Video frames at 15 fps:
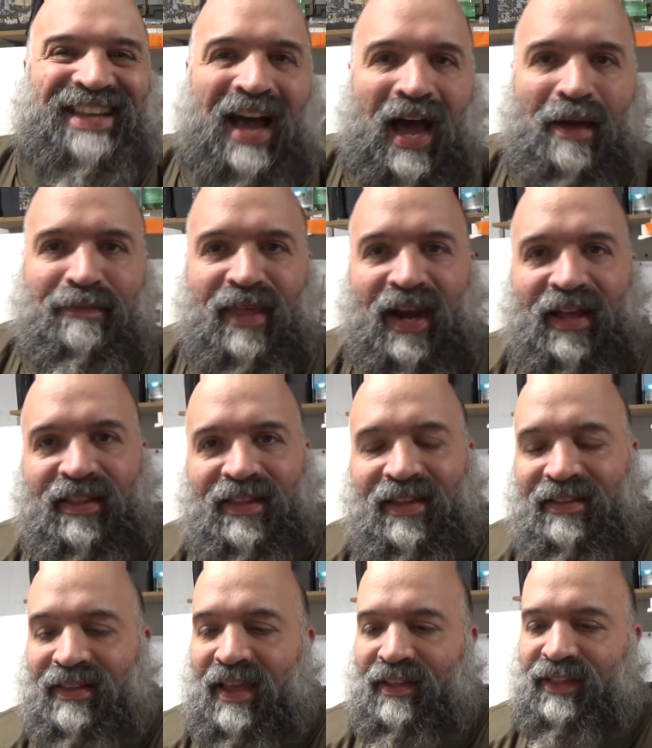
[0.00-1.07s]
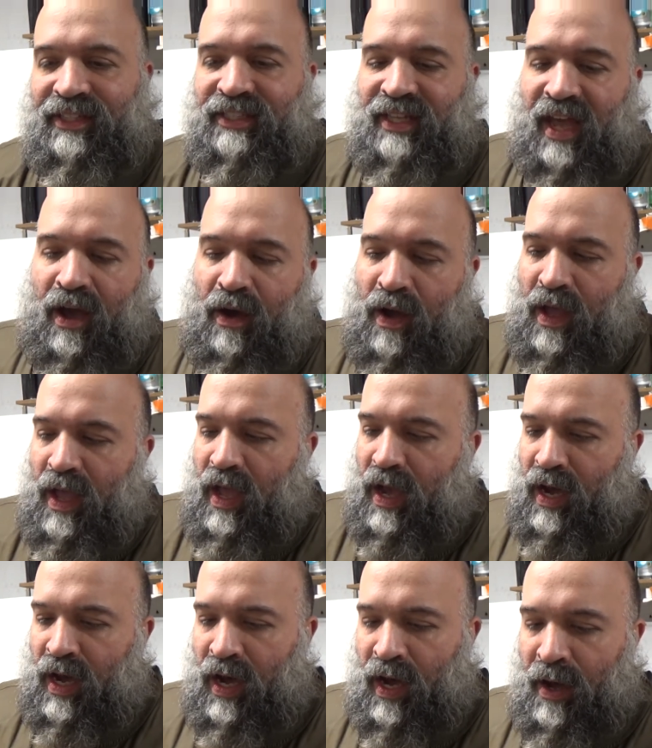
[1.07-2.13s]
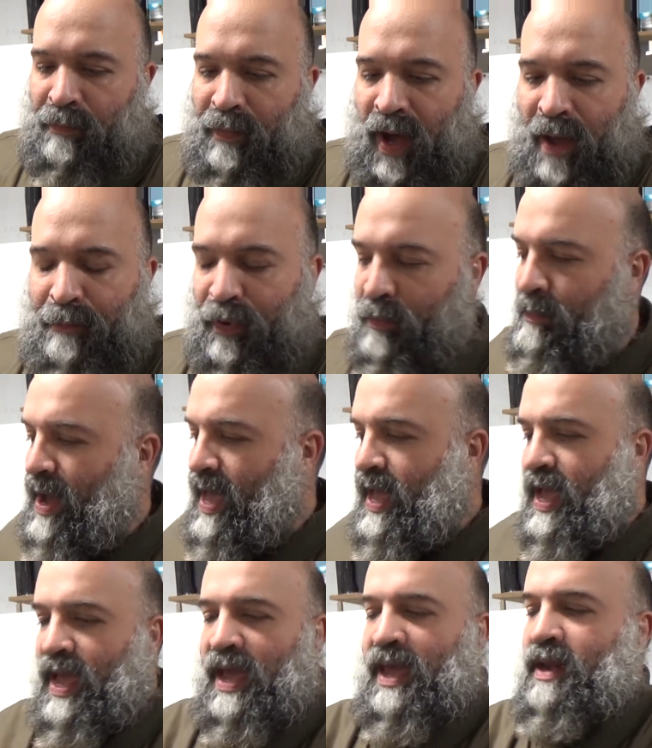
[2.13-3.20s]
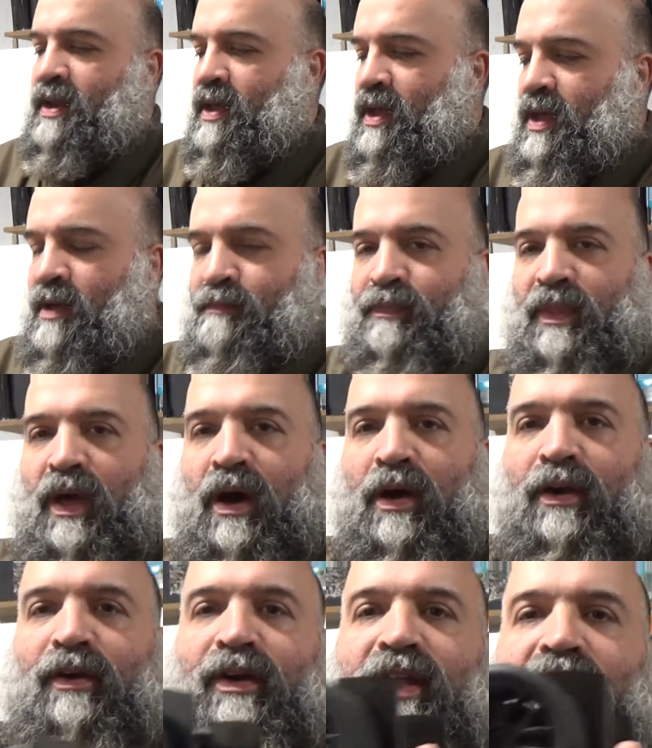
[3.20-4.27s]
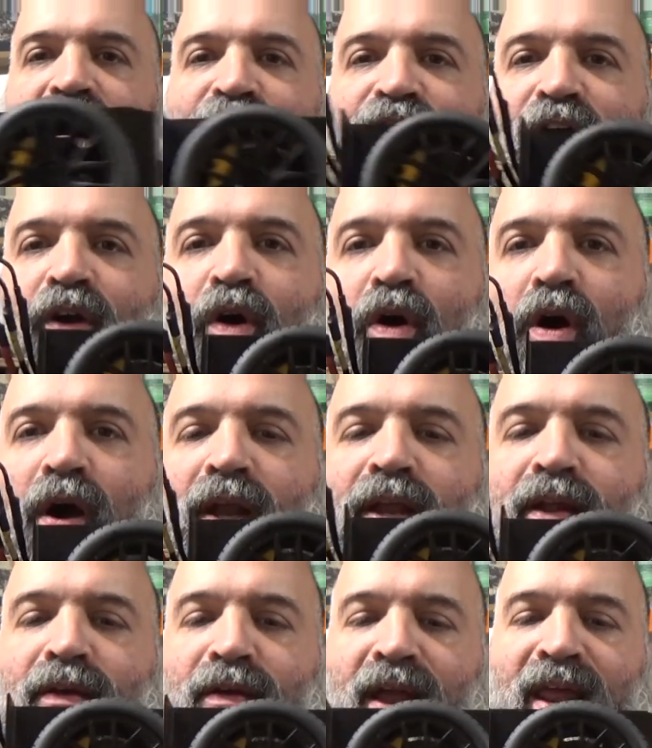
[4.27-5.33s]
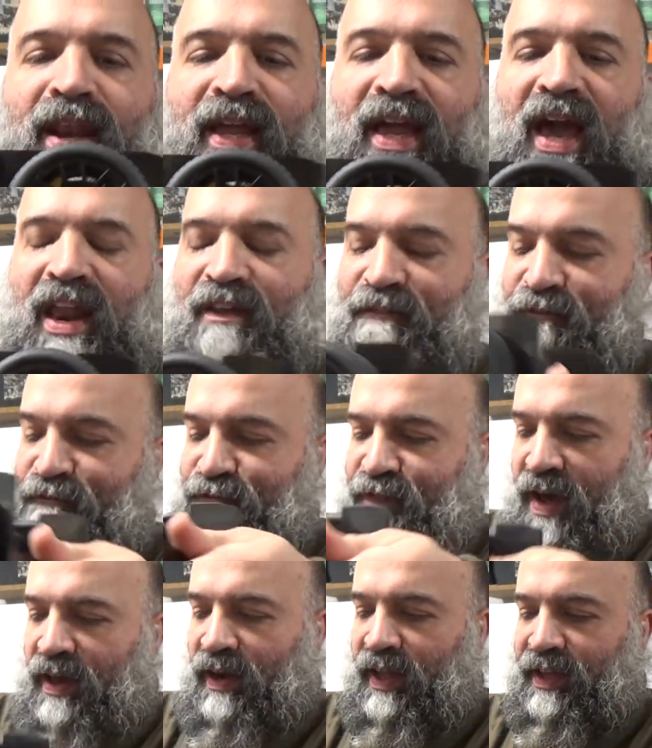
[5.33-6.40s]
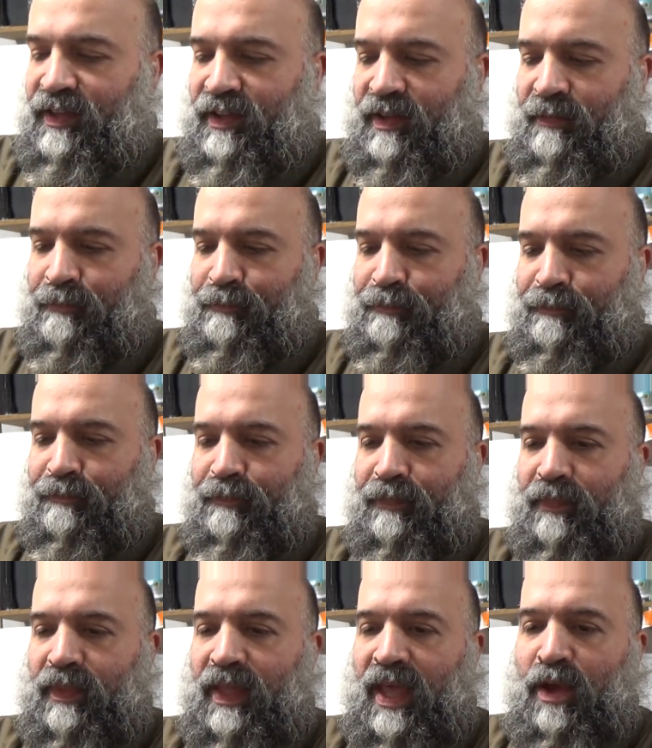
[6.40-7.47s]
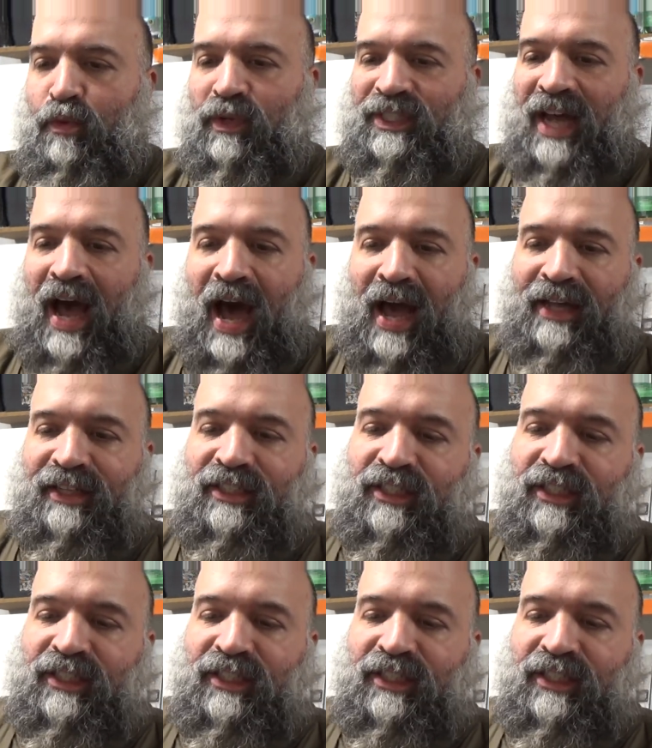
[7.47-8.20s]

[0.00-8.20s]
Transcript: time that I did take this out, I put my hand underneath the car here and it kind of felt like it was hot.